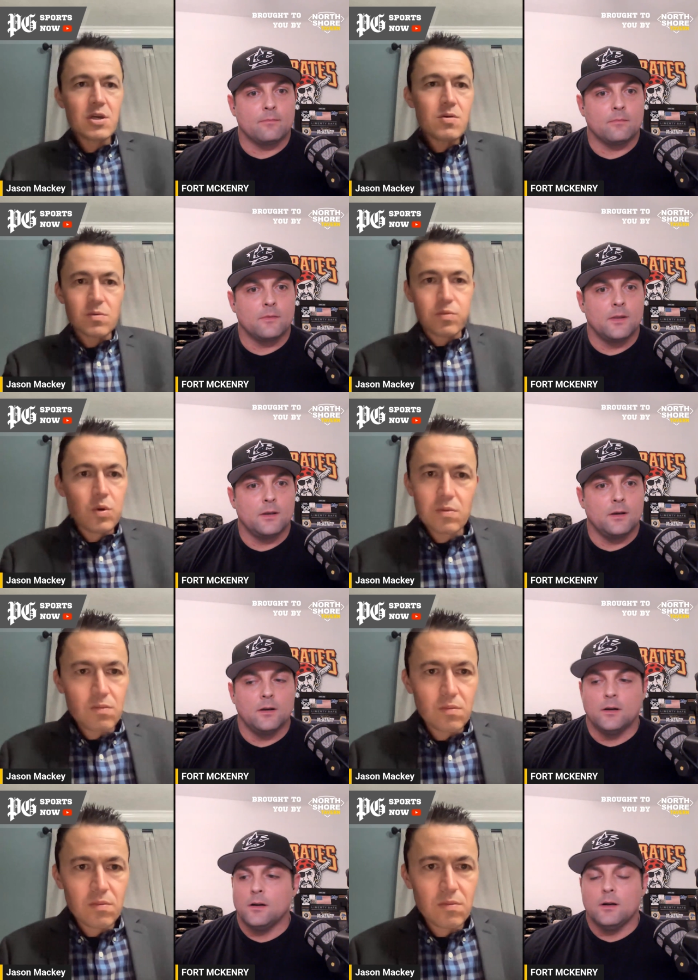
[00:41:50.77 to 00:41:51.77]
Speaker 1: dude,
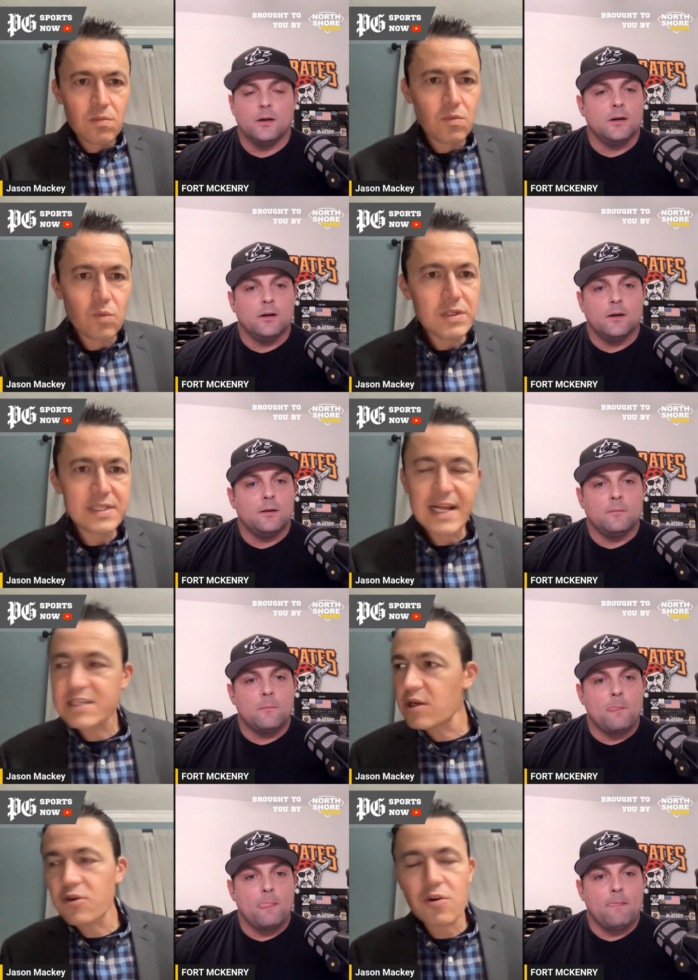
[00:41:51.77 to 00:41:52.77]
what what
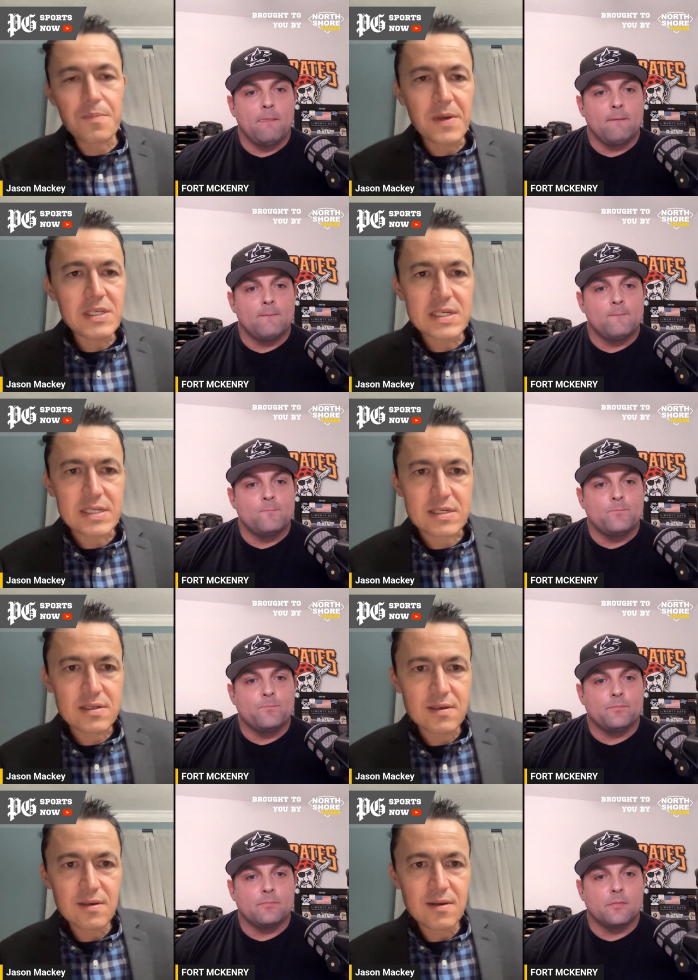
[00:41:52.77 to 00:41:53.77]
that's not your
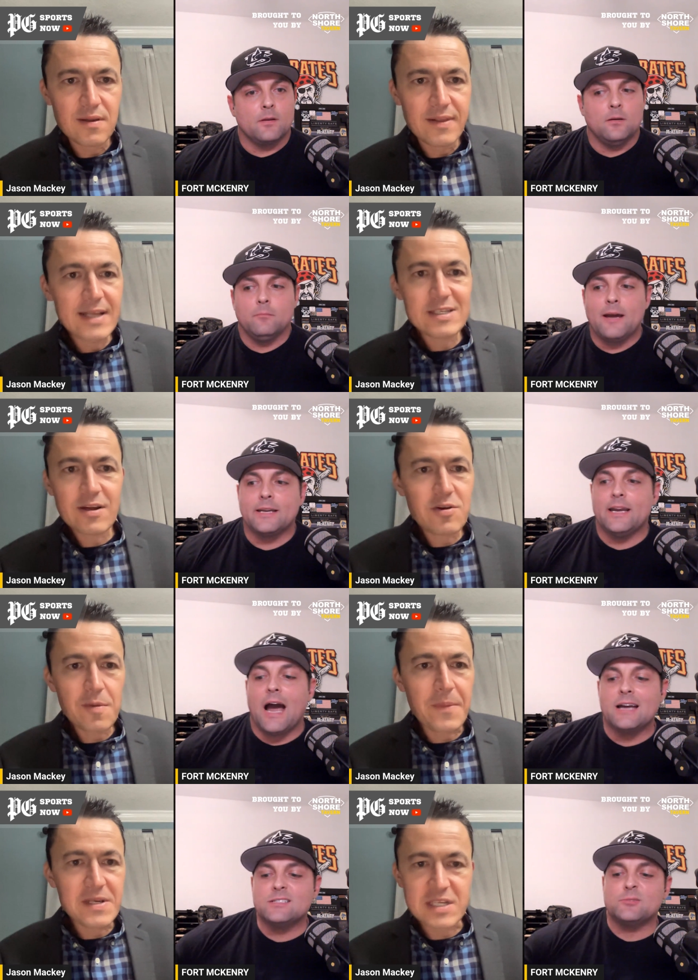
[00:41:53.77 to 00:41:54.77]
business. That's Mackey,
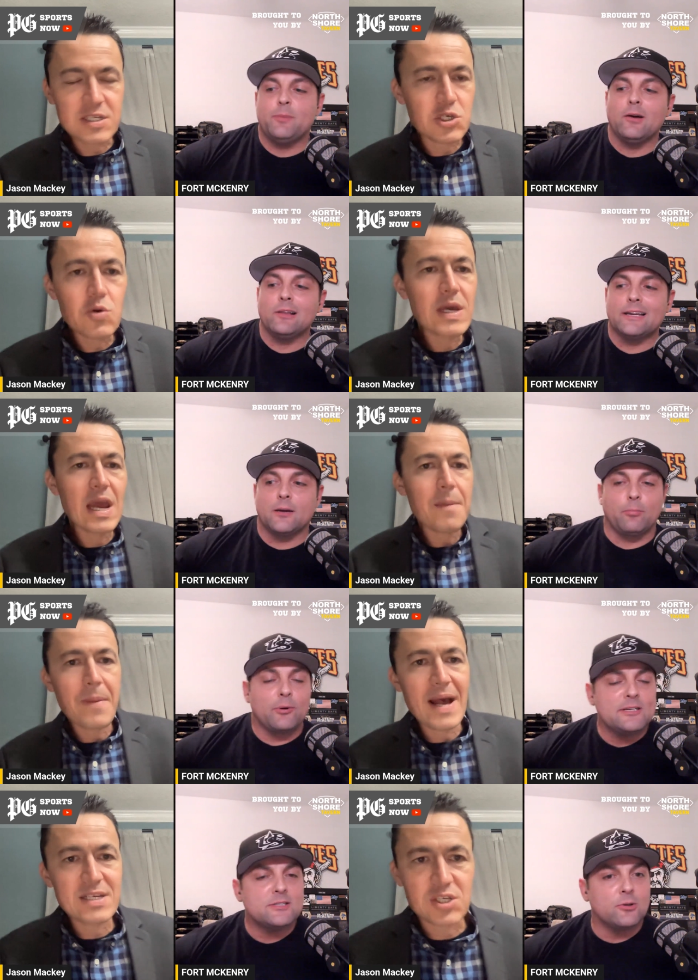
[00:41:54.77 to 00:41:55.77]
not your I smell like a
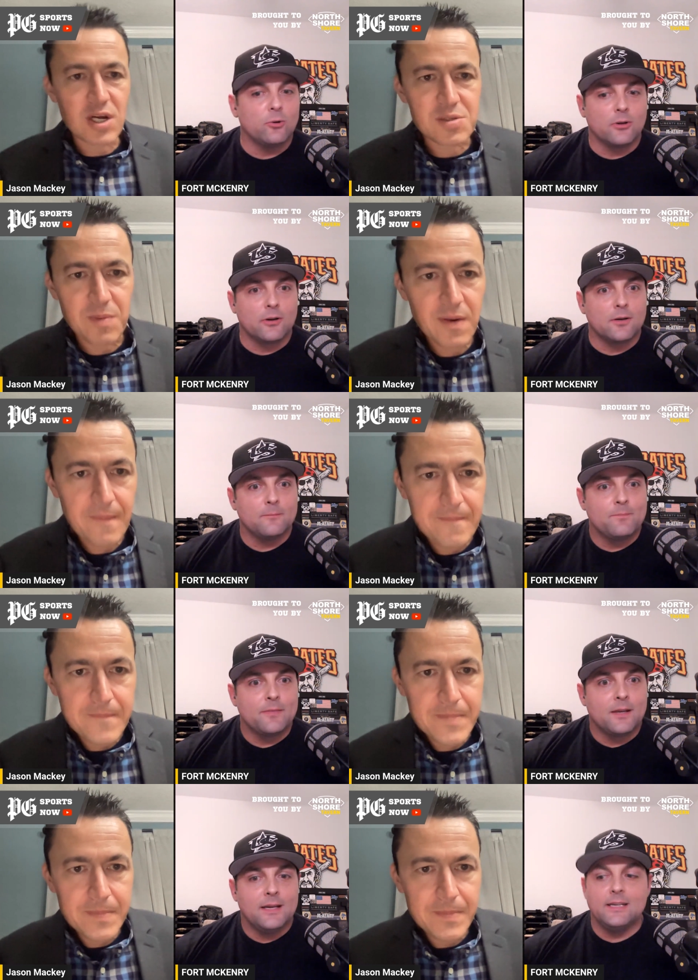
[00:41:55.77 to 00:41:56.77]
preschooler.
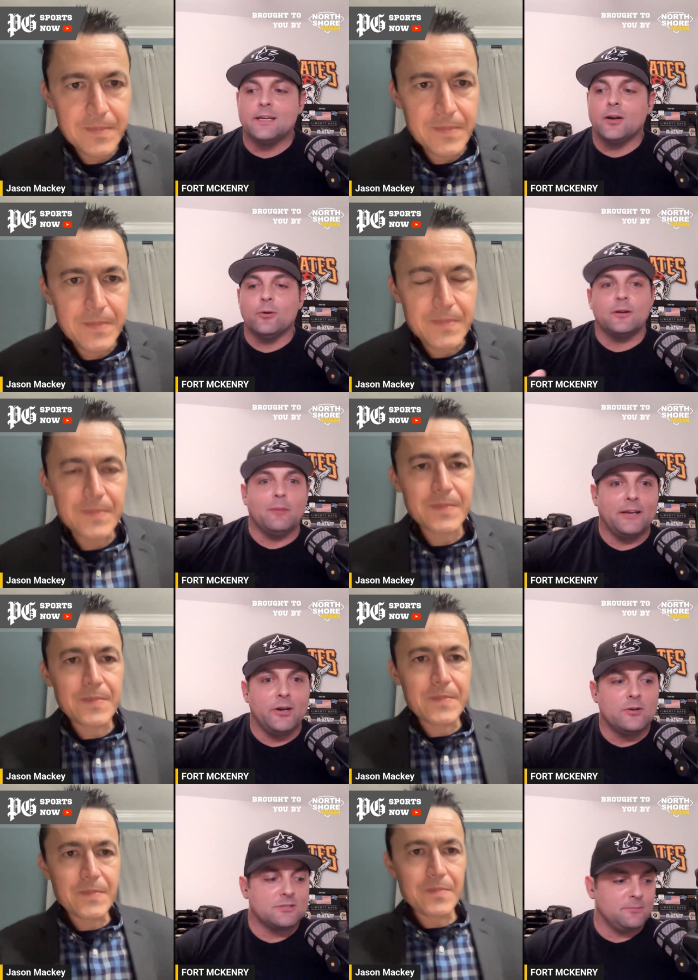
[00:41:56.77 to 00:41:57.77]
Speaker 2: He could go into my
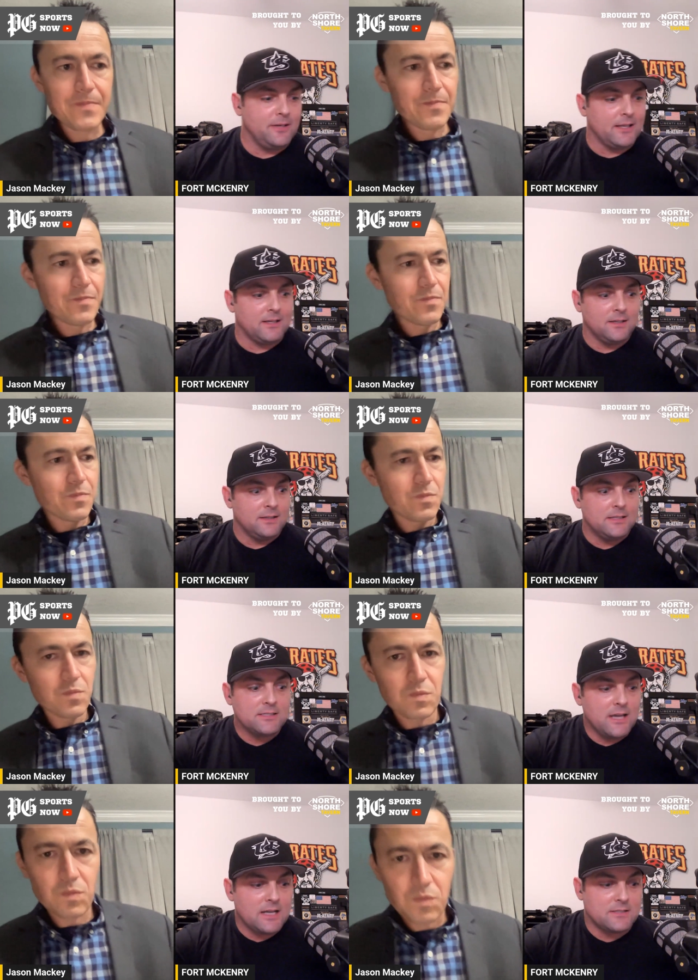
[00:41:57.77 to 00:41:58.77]
notes and be like, this
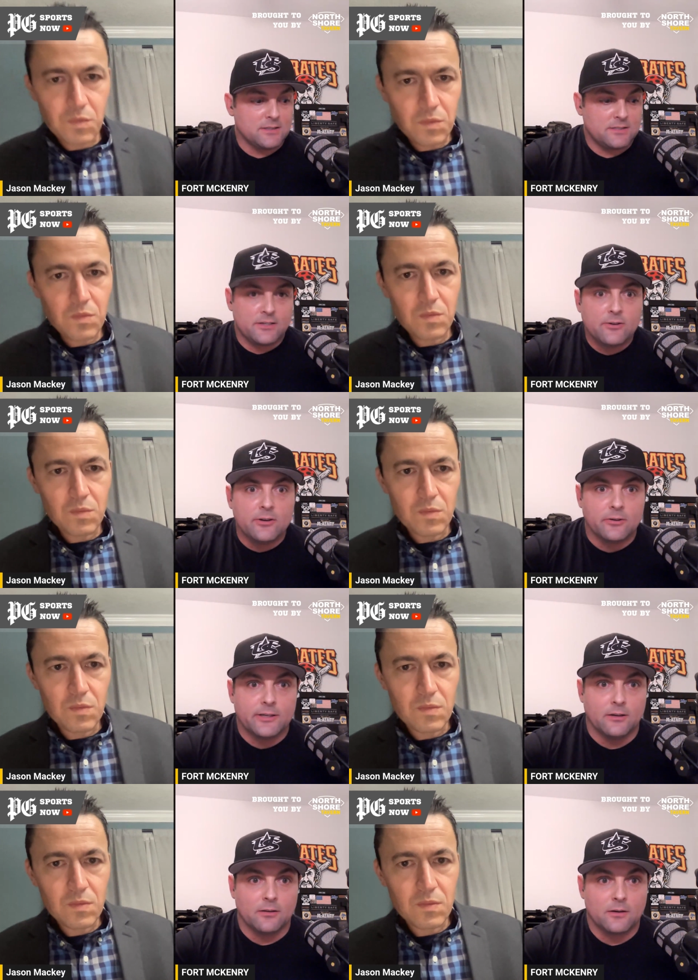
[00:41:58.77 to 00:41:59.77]
guy's a serial
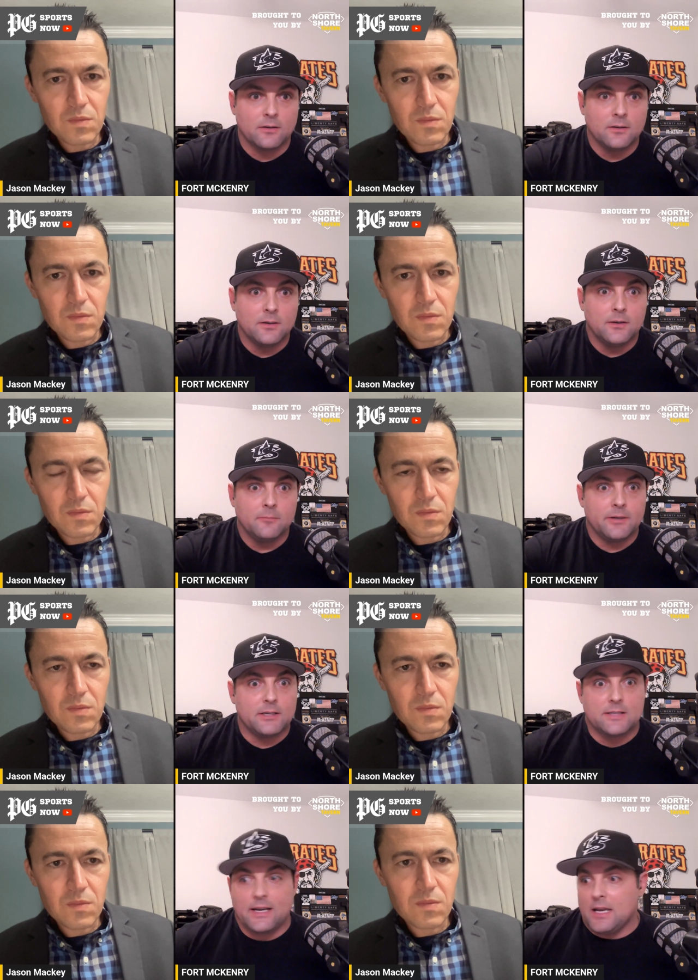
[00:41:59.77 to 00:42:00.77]
killer
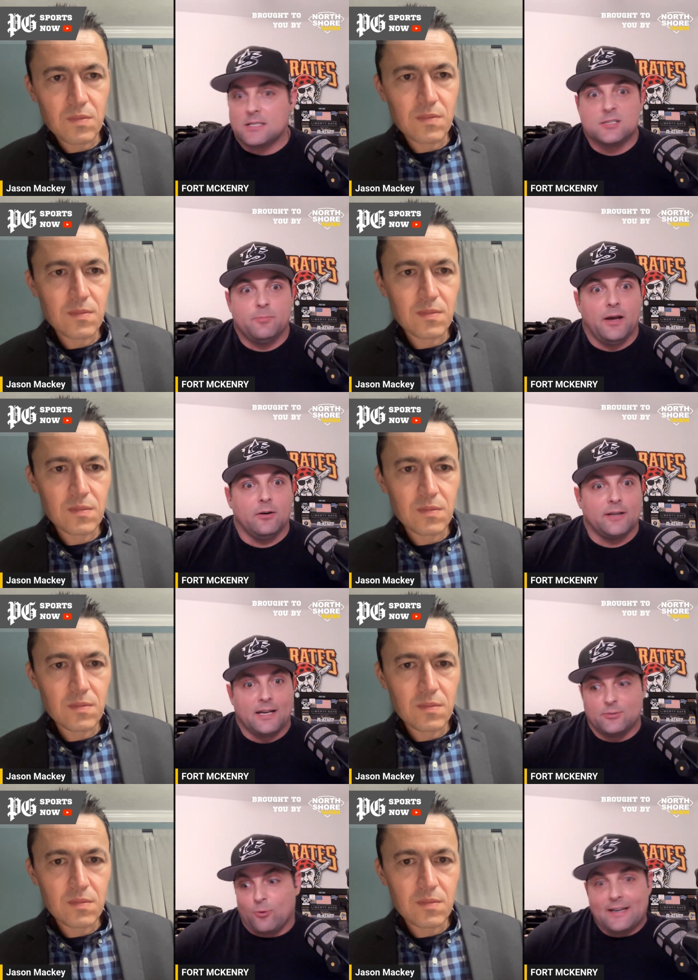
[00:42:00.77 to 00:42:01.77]
because I can't spell and
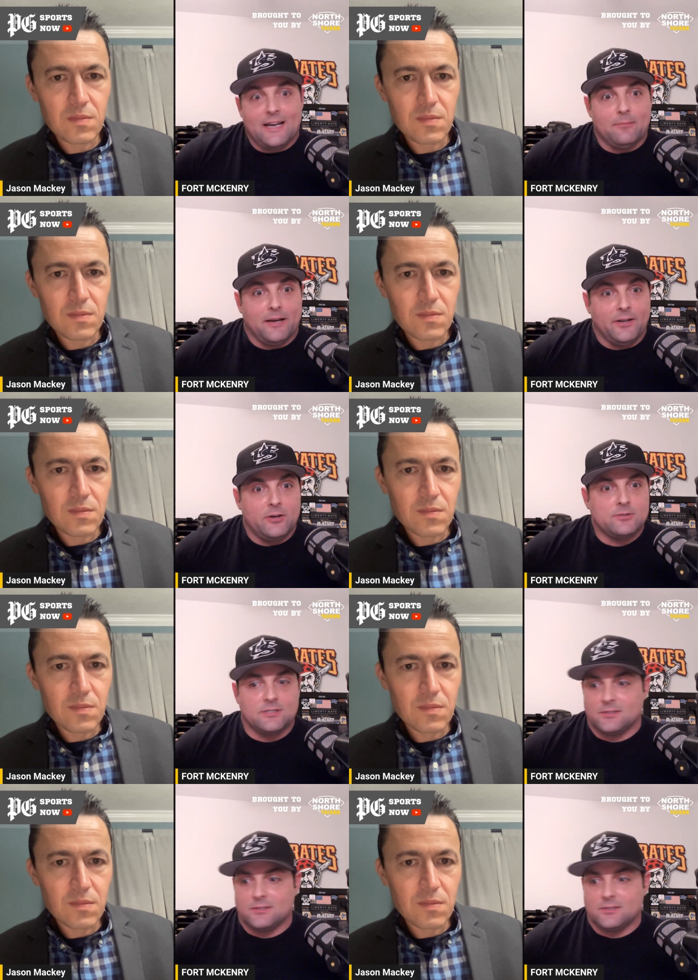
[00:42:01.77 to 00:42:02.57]
I'd write down my notes and